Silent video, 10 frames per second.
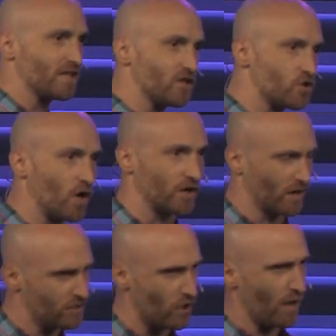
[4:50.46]
stronger,
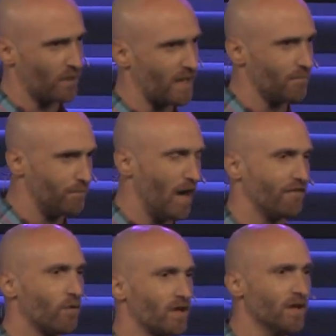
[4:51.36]
I want to get
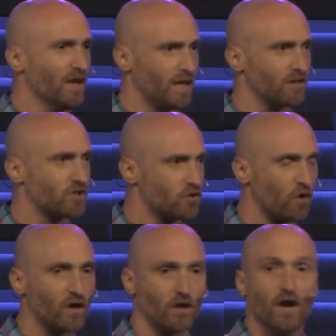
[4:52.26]
buff, I want to get
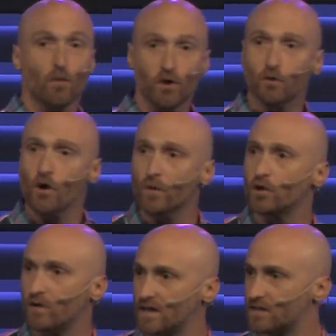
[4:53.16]
stronger, well, you know what you need to